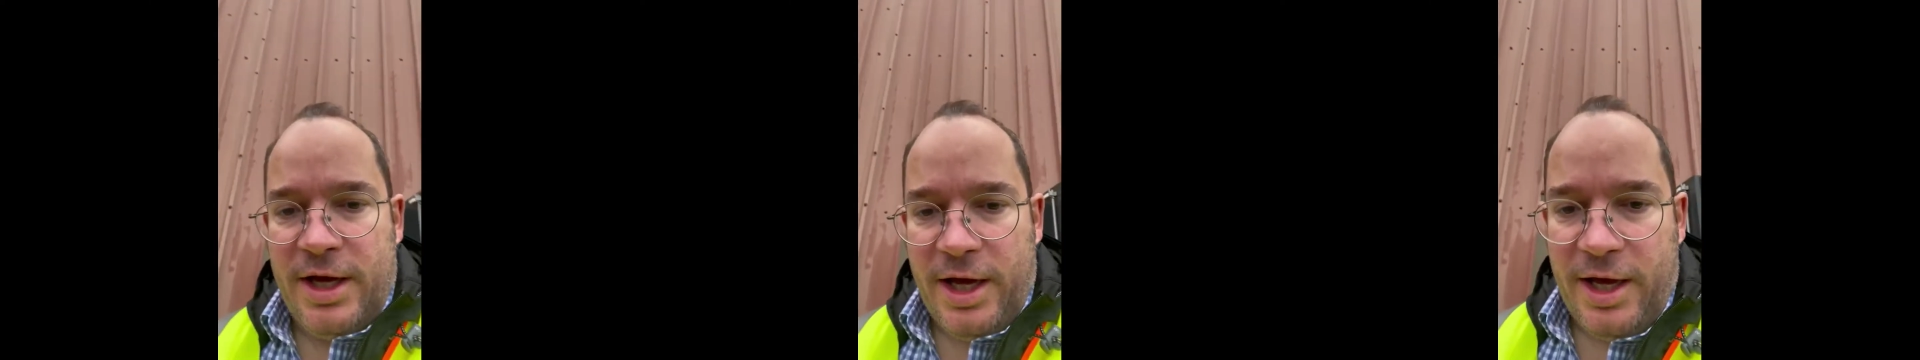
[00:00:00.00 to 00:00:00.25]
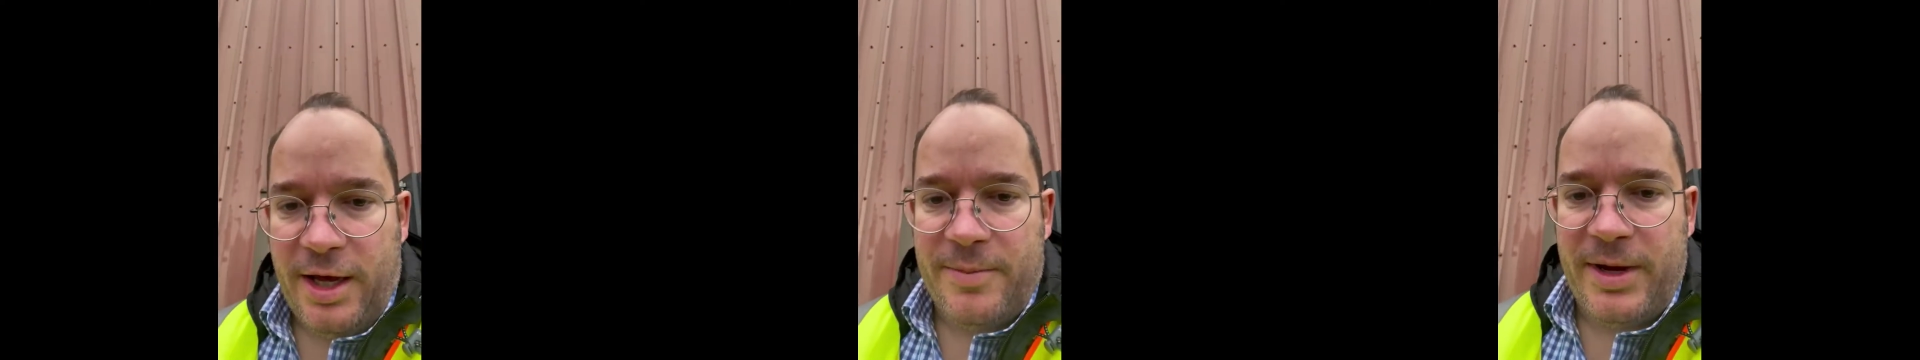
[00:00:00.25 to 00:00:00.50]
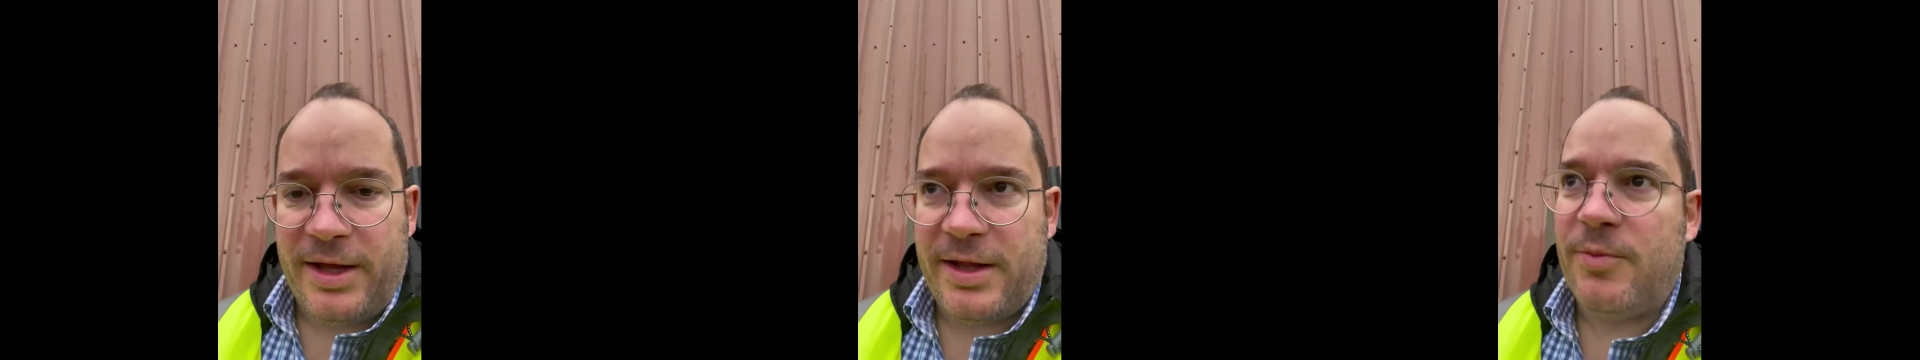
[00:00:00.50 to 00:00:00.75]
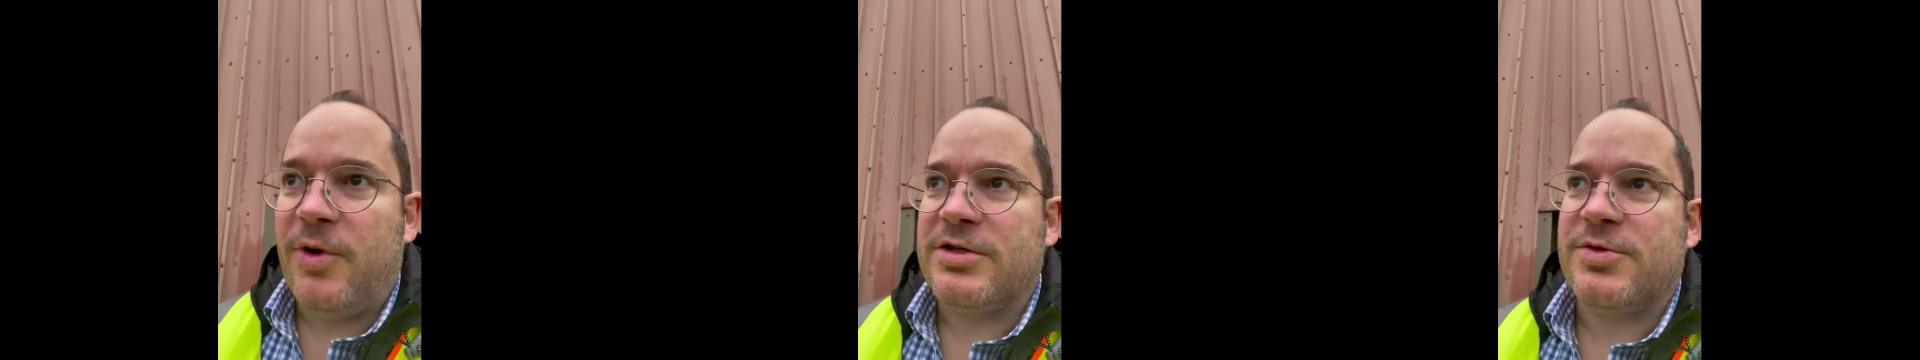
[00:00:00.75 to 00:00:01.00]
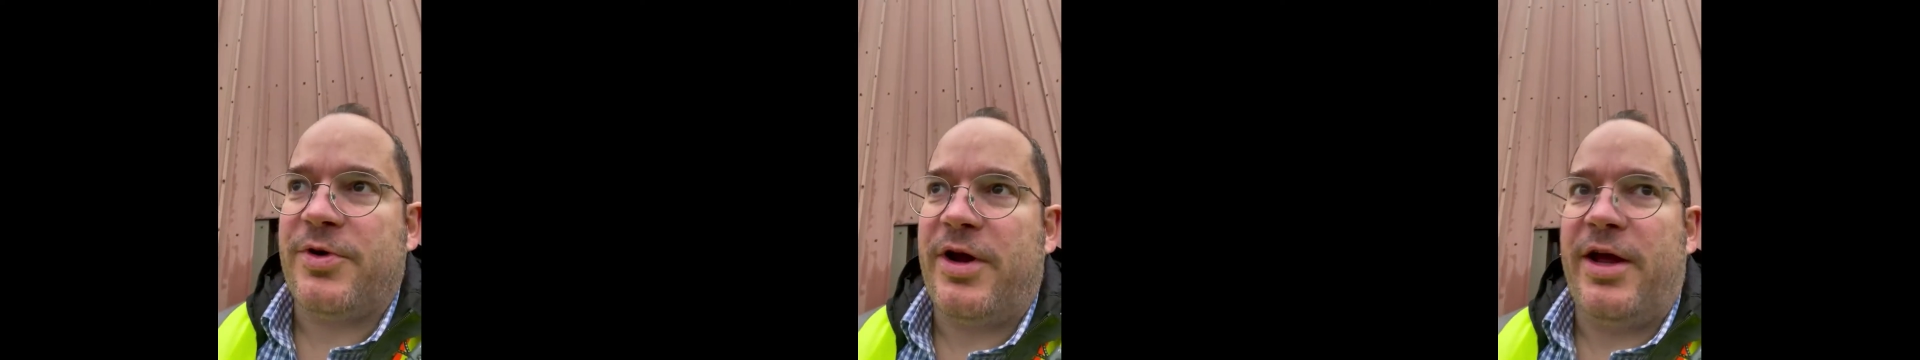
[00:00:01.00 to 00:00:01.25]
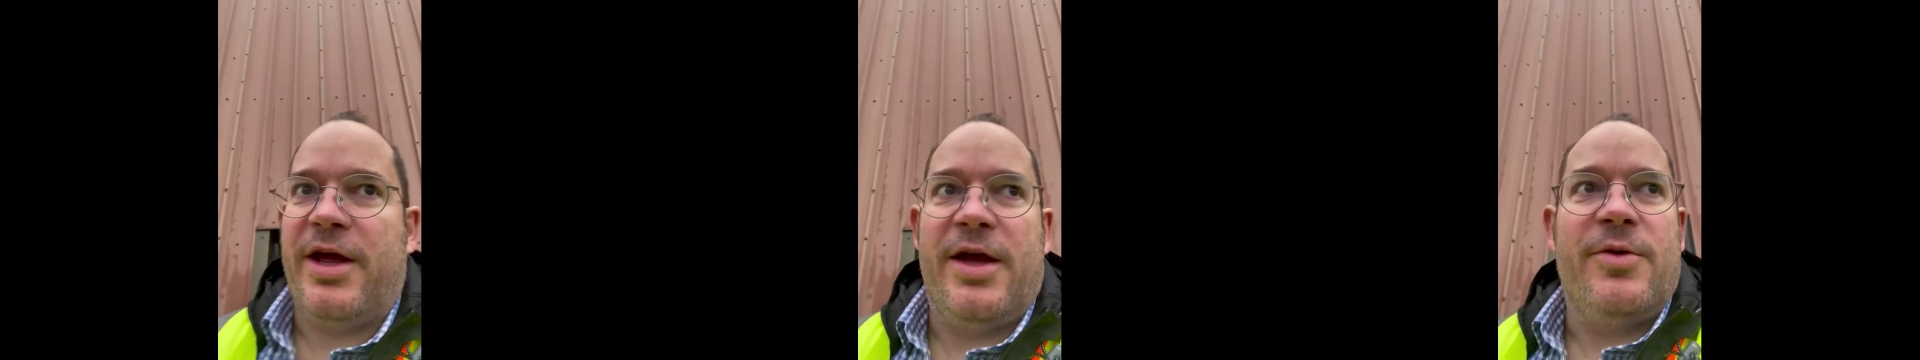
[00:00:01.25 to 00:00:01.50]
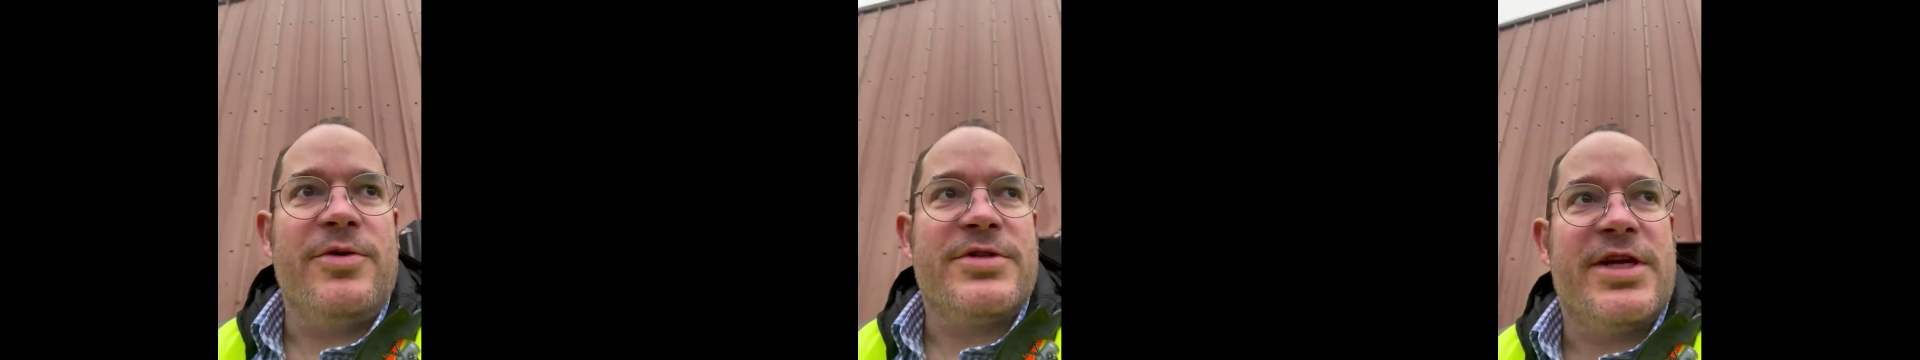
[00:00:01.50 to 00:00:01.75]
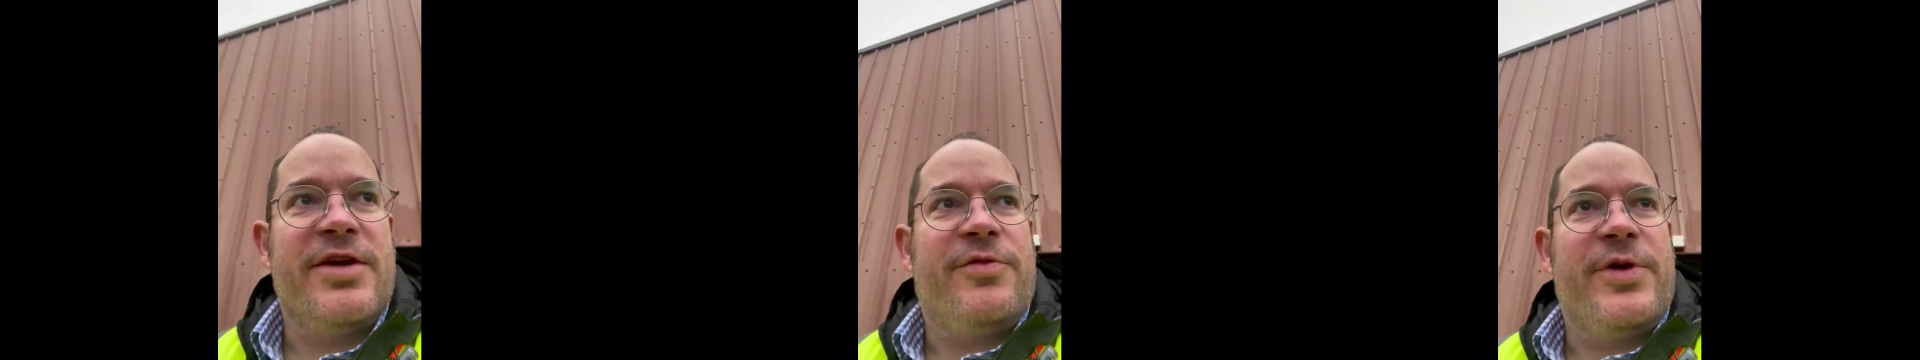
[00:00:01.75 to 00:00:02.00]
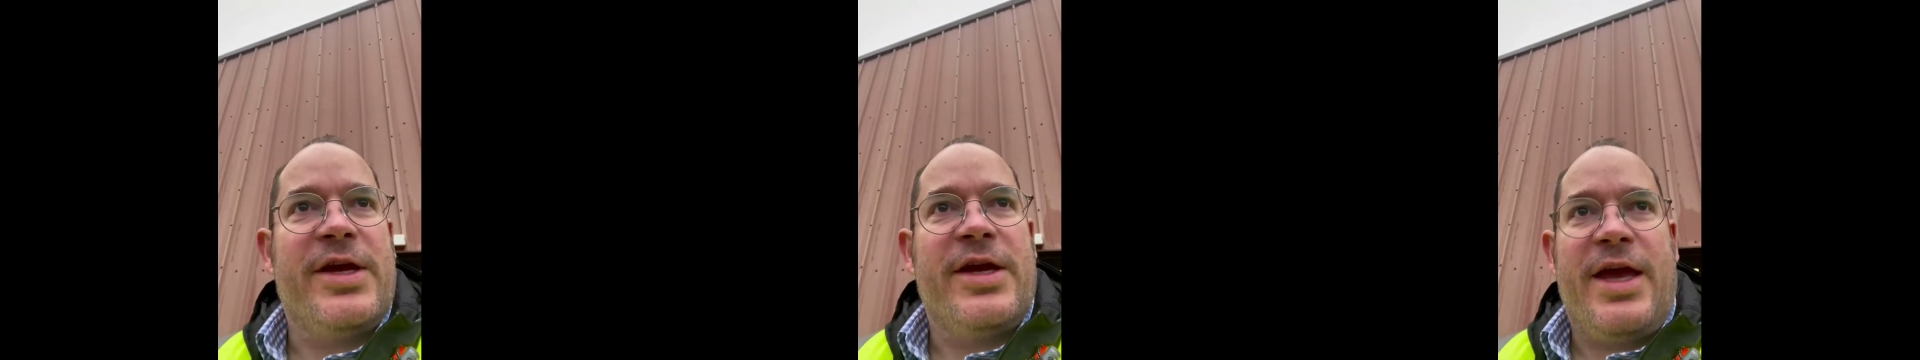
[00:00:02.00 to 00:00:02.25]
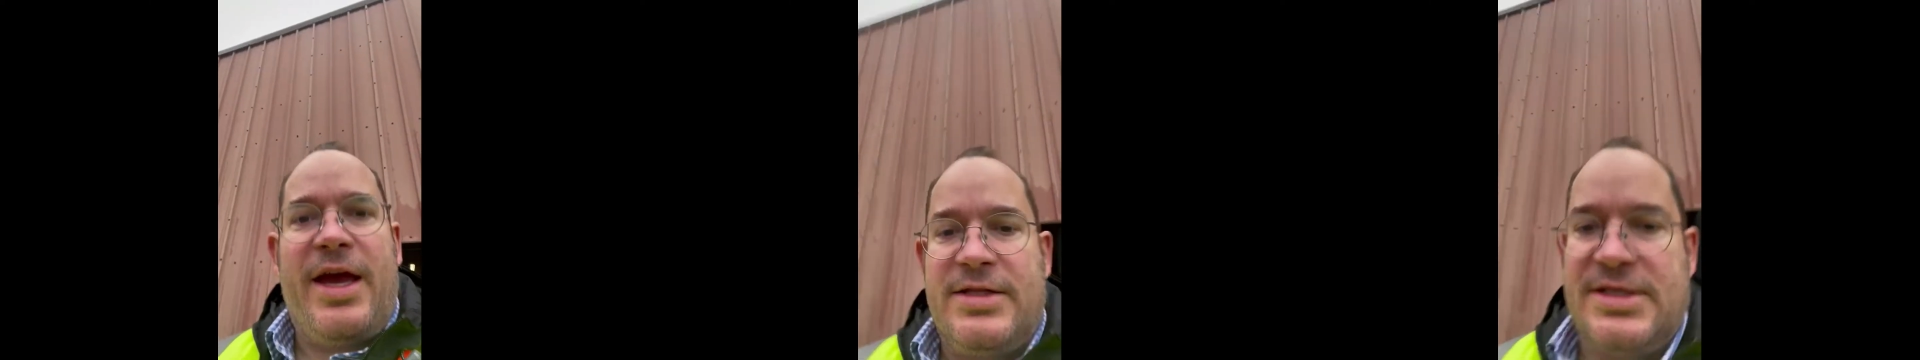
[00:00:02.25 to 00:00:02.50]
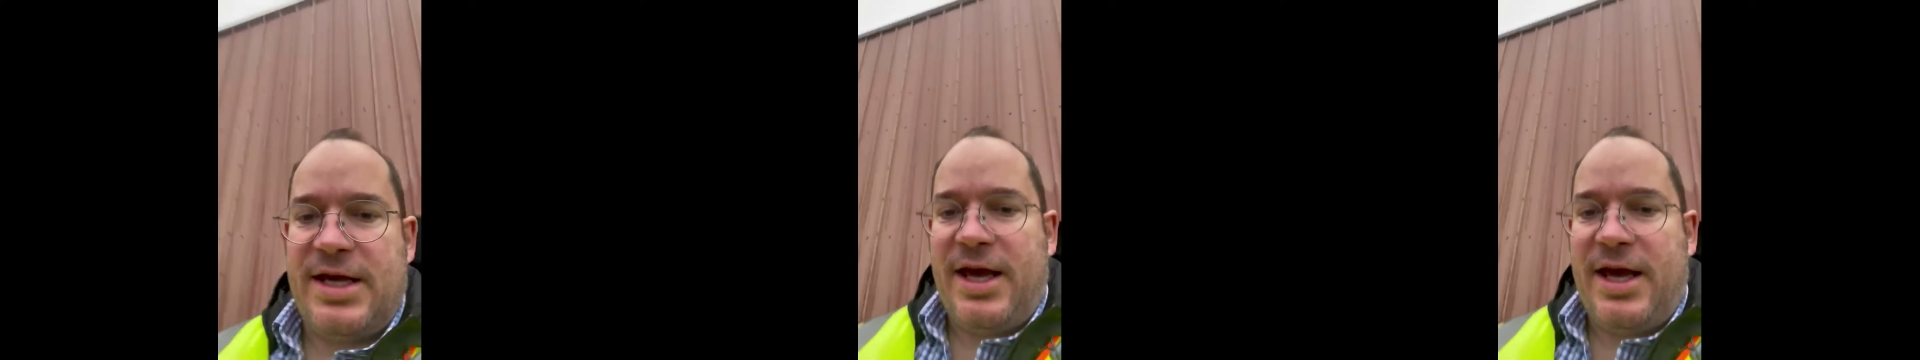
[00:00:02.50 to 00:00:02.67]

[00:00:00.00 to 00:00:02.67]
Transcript: Um, and then whilst we're out here, we'll see if we can get